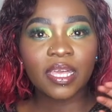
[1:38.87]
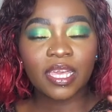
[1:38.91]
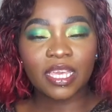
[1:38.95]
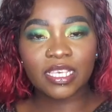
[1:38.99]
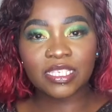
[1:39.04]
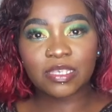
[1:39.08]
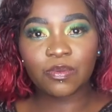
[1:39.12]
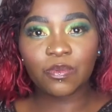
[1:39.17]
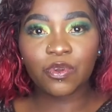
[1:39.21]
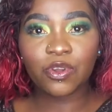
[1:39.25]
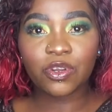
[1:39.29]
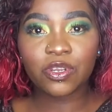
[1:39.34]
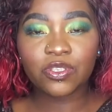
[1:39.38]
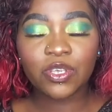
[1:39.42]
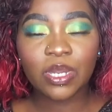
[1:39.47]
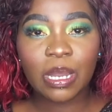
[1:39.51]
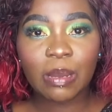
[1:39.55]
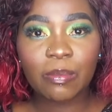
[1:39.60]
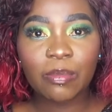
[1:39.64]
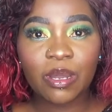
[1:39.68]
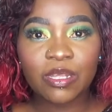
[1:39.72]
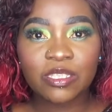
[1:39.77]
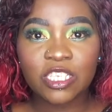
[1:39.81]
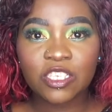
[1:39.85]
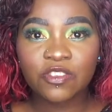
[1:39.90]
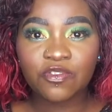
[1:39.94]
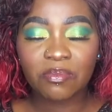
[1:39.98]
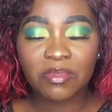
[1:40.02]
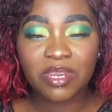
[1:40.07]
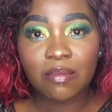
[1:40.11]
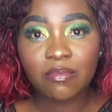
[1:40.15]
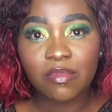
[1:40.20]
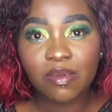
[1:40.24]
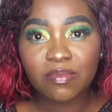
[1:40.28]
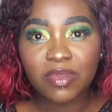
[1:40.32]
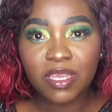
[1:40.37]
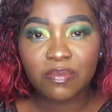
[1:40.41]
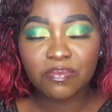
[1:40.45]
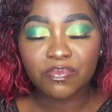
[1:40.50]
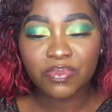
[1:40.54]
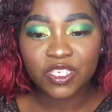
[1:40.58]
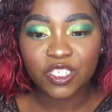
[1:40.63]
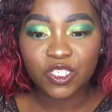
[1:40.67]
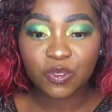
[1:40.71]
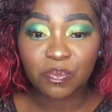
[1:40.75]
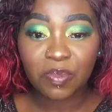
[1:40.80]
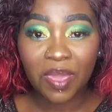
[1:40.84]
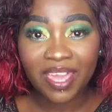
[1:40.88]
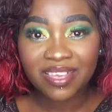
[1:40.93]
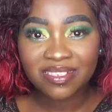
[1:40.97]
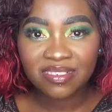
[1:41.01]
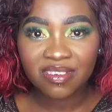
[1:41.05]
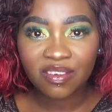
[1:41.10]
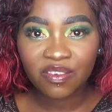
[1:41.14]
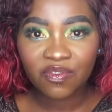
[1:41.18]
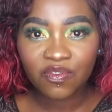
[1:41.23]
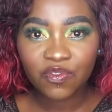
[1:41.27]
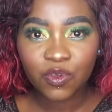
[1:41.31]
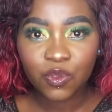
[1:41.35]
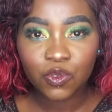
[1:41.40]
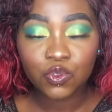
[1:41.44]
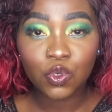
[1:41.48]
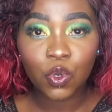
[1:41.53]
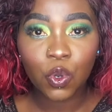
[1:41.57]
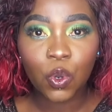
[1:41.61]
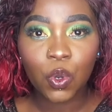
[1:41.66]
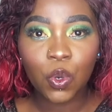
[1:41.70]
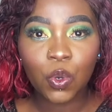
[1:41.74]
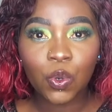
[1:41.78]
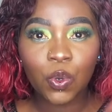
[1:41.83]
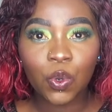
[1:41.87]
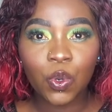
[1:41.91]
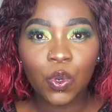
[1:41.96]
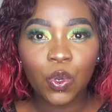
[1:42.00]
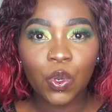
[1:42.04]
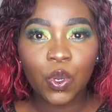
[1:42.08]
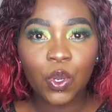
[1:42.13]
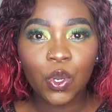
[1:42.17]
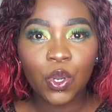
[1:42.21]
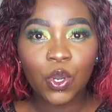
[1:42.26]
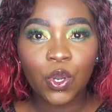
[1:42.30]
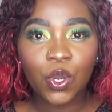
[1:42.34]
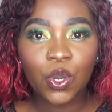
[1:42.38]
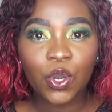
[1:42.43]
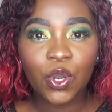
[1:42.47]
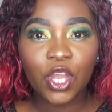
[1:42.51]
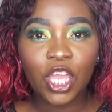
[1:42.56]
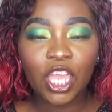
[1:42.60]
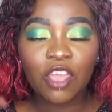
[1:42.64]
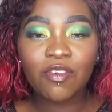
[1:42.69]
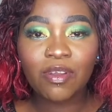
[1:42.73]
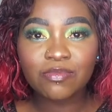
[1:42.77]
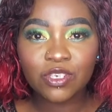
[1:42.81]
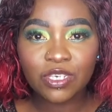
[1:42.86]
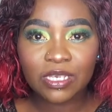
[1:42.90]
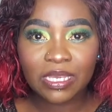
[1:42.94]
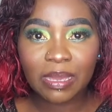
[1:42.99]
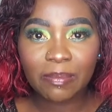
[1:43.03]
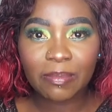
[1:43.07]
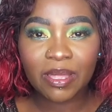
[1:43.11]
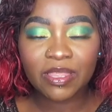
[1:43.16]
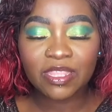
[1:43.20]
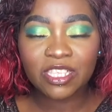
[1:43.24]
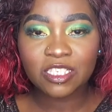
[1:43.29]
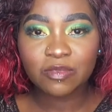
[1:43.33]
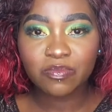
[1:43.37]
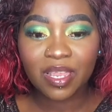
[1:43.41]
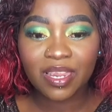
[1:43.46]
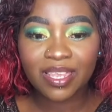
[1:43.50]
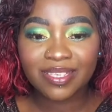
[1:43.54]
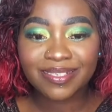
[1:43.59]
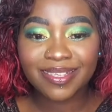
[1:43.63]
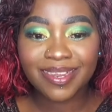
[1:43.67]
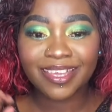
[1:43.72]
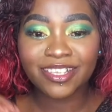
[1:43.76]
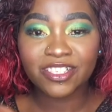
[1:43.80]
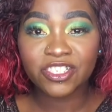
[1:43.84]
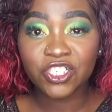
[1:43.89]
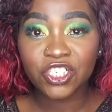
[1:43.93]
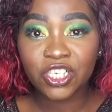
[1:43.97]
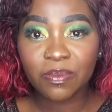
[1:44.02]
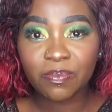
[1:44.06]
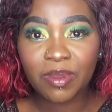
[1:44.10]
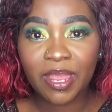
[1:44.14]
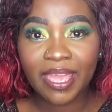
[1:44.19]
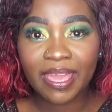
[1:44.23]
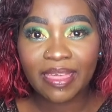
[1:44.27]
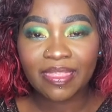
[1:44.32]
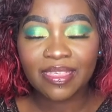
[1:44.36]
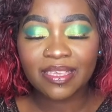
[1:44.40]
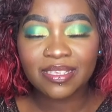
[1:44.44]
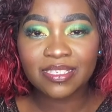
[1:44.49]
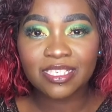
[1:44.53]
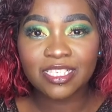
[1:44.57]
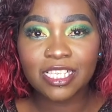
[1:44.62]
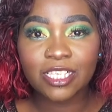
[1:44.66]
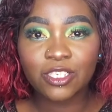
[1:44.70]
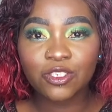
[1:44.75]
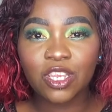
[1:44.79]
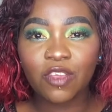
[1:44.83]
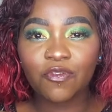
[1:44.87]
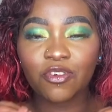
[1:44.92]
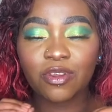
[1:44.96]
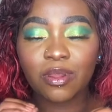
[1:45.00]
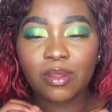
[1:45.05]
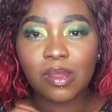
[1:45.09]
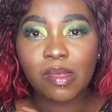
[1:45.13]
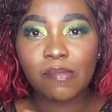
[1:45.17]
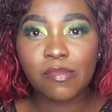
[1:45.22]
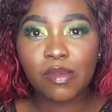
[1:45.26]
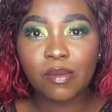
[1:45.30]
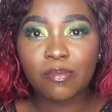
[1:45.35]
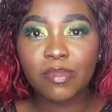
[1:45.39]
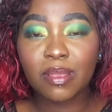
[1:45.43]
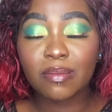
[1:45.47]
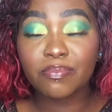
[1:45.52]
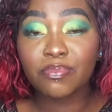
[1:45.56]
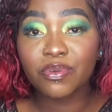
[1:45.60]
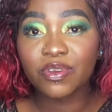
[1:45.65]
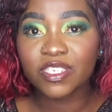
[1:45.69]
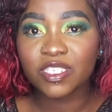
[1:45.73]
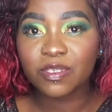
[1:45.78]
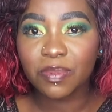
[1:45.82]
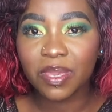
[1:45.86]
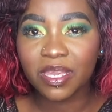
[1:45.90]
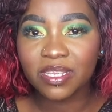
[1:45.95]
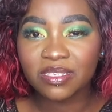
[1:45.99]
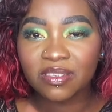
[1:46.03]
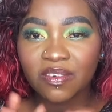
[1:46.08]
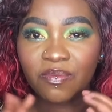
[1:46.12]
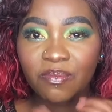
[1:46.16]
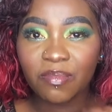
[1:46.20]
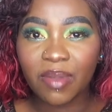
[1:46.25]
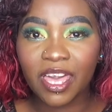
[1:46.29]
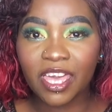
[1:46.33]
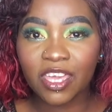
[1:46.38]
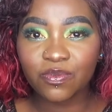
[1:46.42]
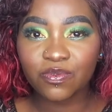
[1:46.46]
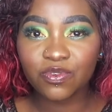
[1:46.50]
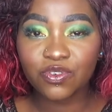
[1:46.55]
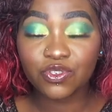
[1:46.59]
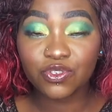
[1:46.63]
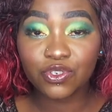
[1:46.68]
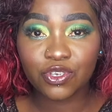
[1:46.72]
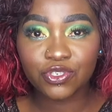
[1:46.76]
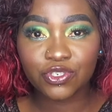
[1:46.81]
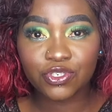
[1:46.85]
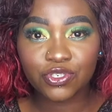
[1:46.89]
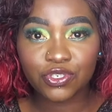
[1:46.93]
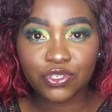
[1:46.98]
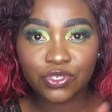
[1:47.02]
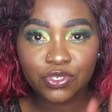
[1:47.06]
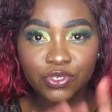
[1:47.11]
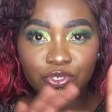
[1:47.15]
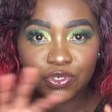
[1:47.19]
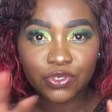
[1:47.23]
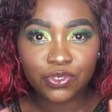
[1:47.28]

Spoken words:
is that we're going to talk about this from a Namibian perspective. So if I'm talking about these palettes that are cheap like this, it's literally from a Namibian perspective. My research